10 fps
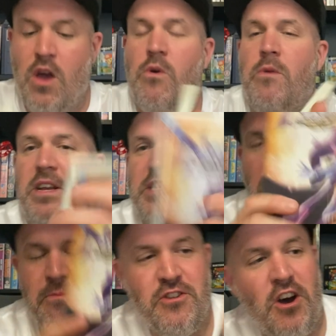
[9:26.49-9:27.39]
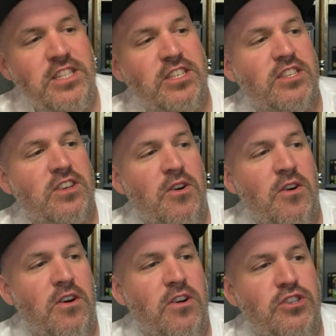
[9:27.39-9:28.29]
We picked up Knights
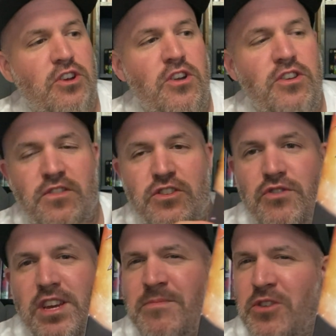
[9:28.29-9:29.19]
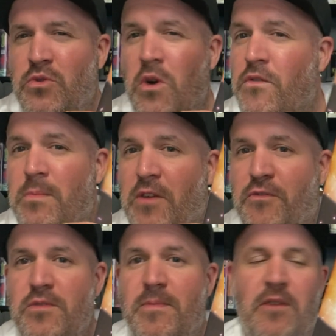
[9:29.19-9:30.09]
or Journey of the Dreams, only worth about
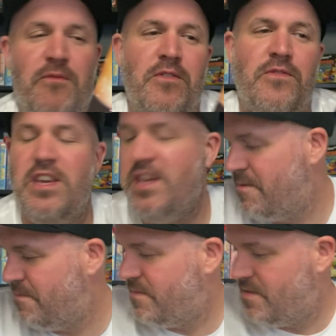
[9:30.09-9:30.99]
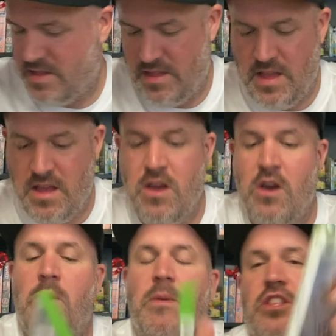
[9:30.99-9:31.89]
£3.50.
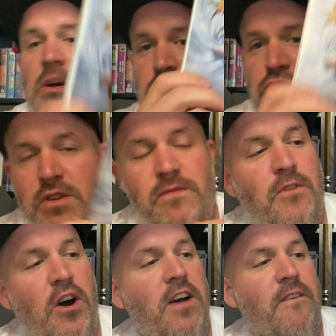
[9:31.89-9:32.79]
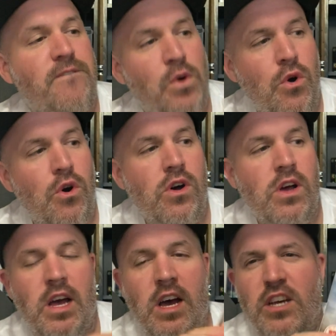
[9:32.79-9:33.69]
Picked up Street Fighter 4,
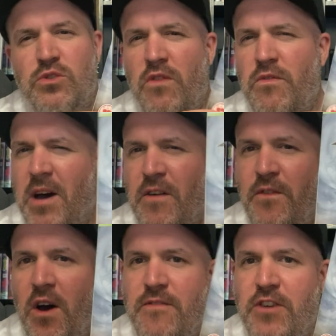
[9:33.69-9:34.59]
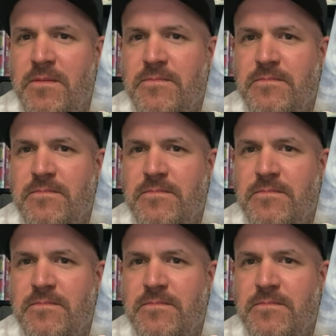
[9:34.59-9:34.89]
it's worth about £5.